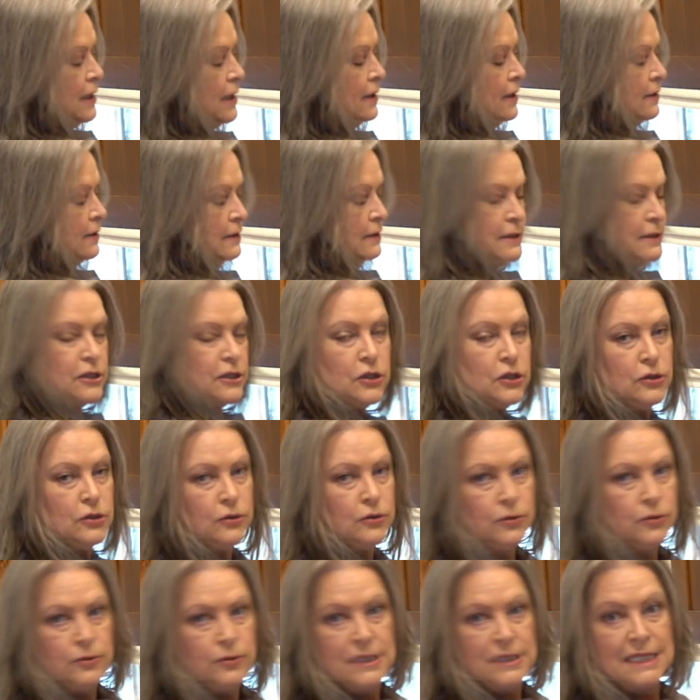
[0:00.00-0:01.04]

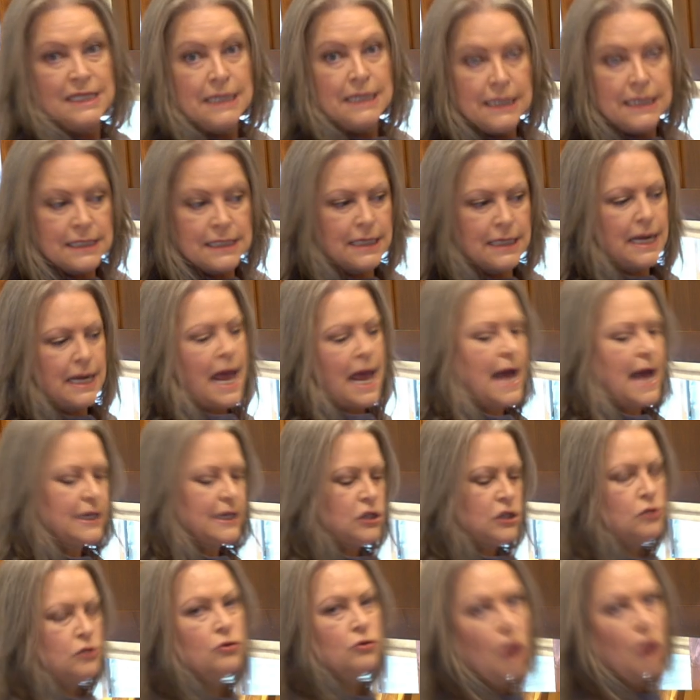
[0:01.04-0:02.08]
to season
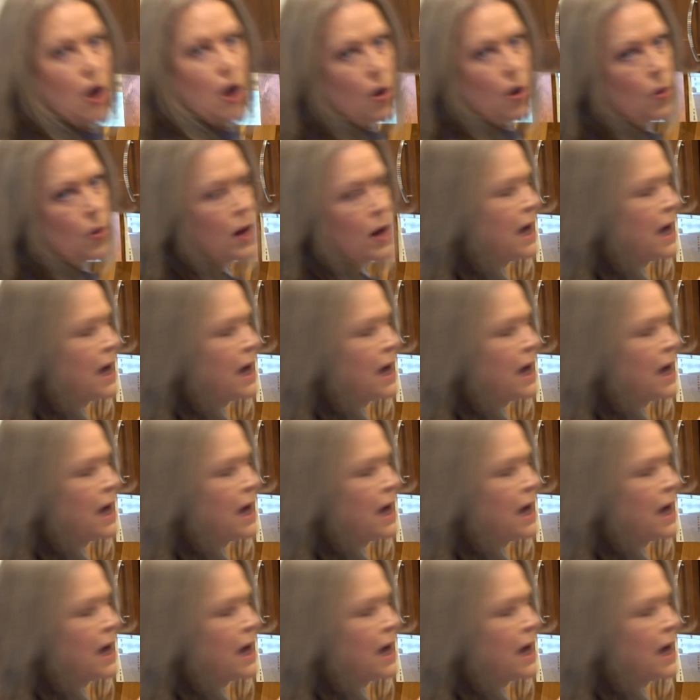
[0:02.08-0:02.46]
as you go